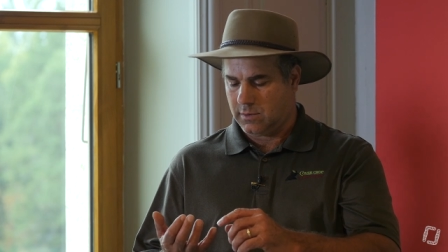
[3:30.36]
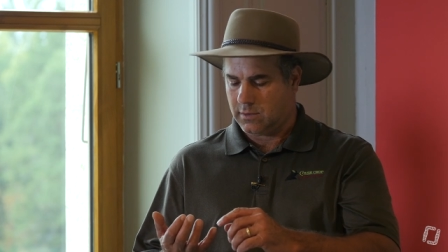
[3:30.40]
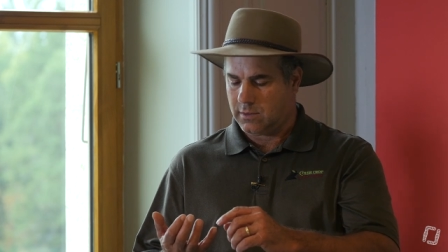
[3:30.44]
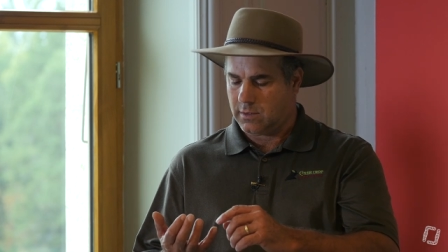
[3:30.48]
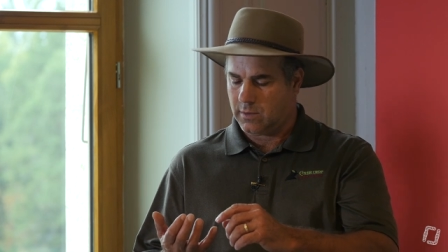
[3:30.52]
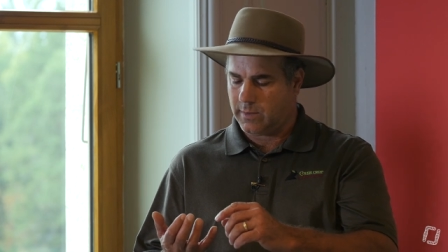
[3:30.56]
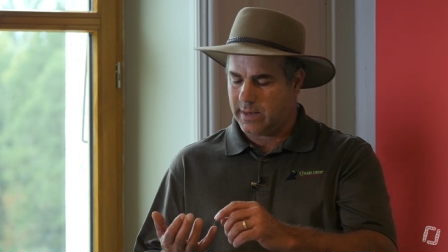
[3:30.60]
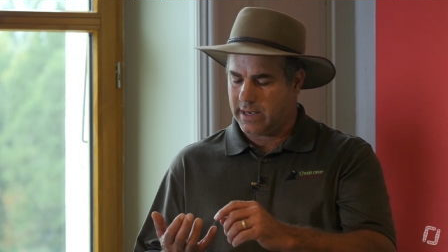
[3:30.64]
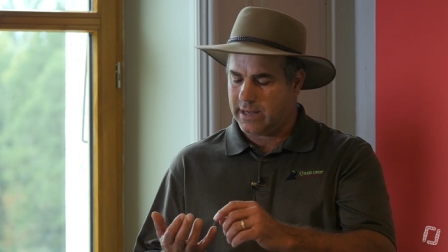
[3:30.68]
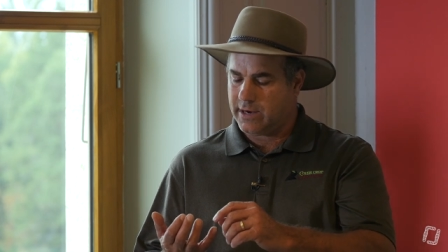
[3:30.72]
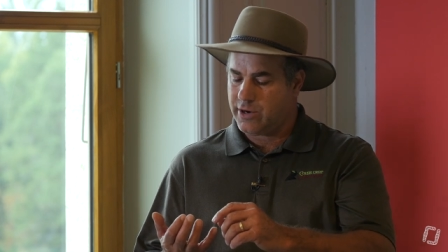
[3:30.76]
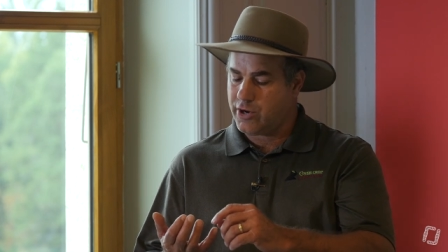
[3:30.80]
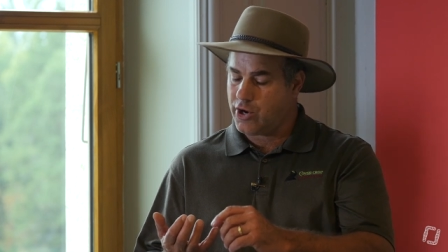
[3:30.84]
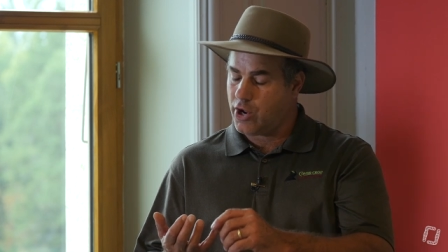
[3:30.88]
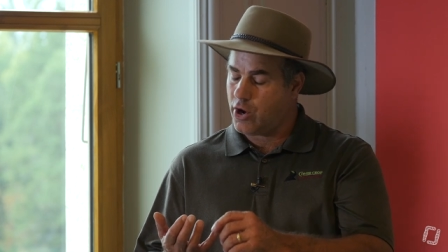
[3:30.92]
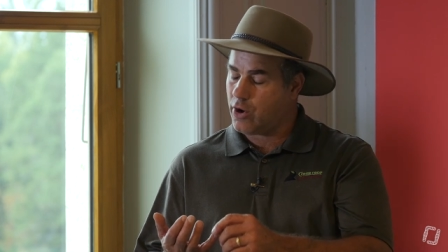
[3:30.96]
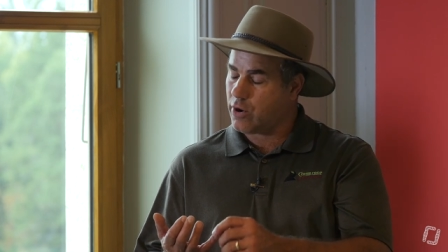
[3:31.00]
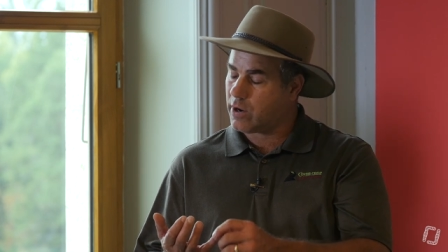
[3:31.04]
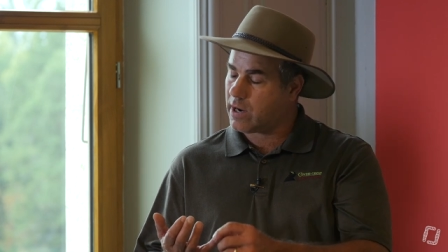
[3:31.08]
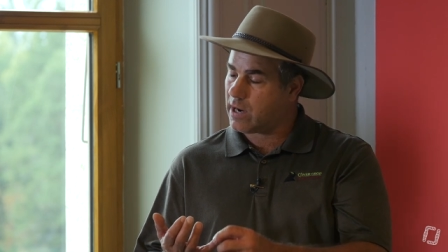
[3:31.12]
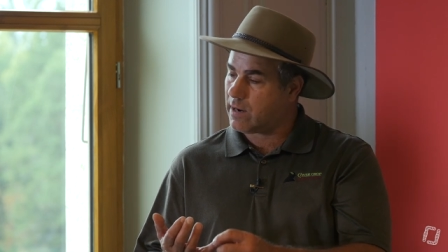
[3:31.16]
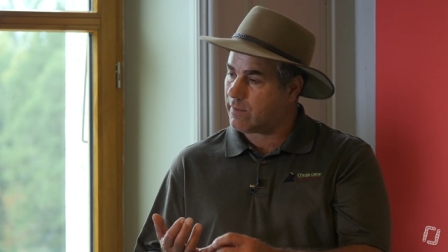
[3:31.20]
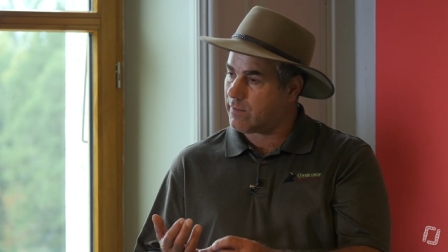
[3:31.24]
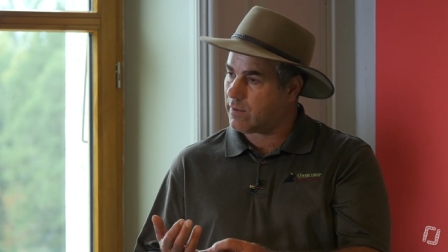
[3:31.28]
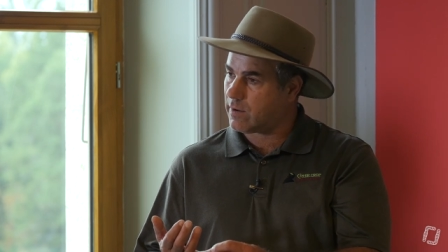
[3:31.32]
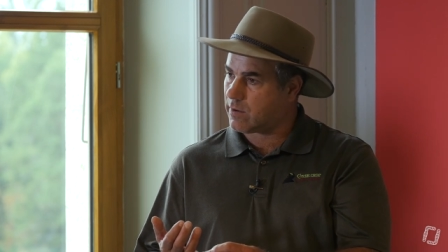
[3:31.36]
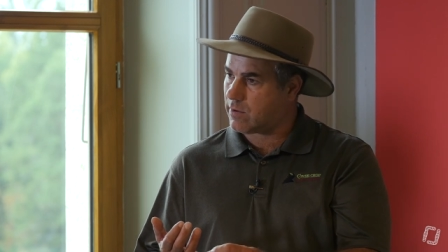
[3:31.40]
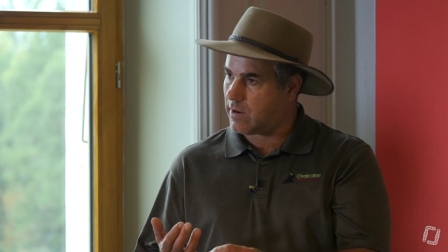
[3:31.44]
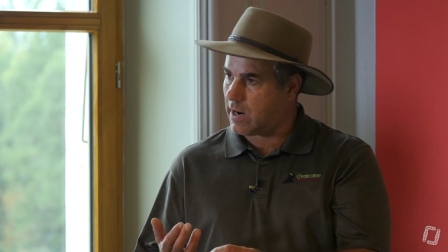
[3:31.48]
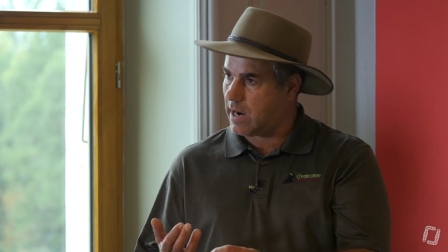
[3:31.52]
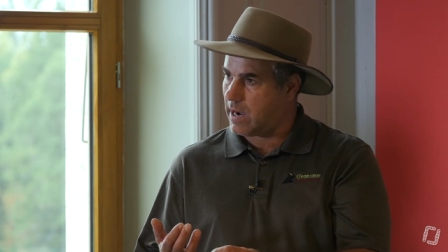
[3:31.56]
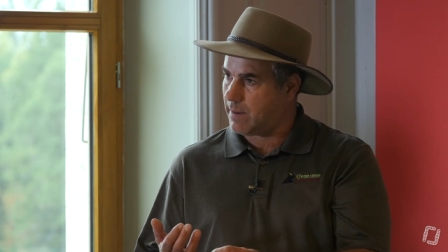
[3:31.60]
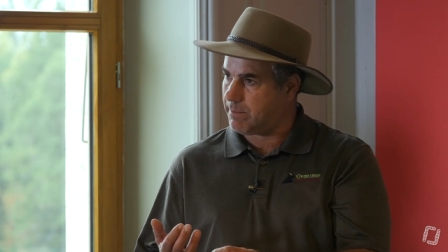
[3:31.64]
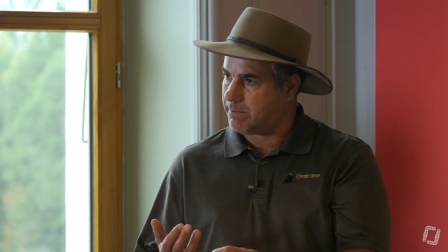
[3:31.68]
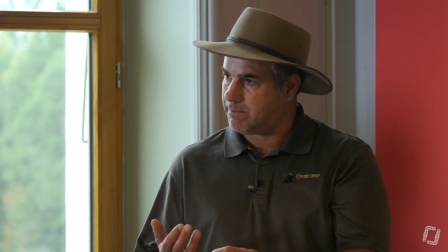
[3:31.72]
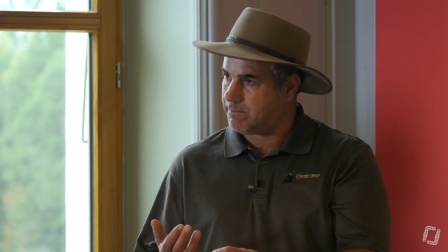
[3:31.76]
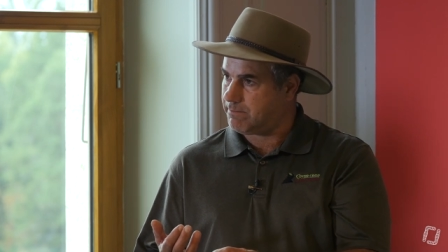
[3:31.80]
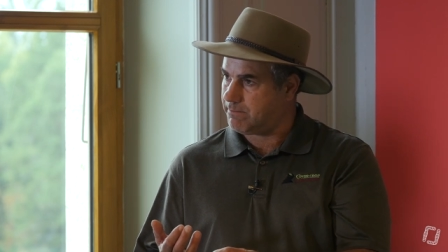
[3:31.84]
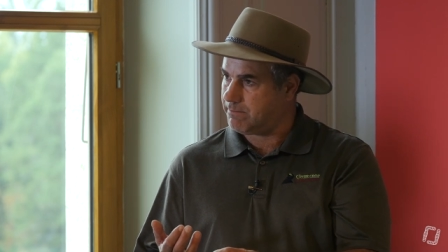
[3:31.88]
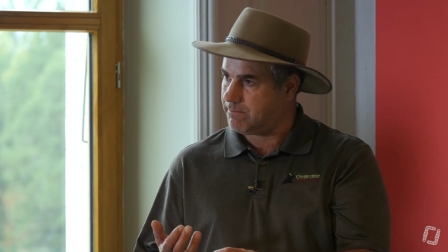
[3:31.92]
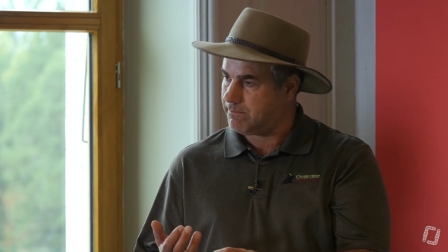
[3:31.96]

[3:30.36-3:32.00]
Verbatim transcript: So we had no cover crop